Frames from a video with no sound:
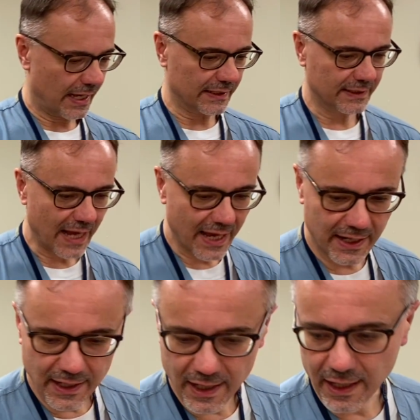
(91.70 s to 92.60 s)
And
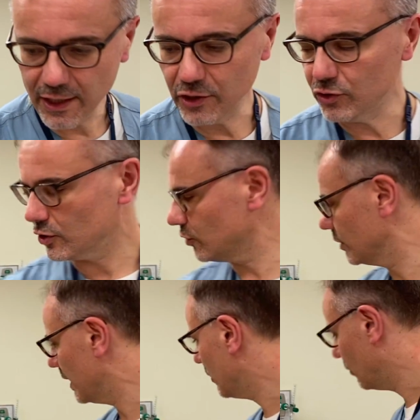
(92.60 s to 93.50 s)
then you're
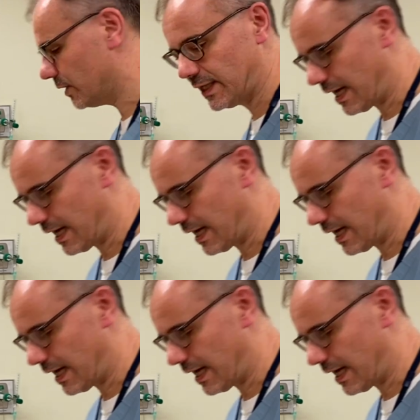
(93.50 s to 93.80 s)
going to hook it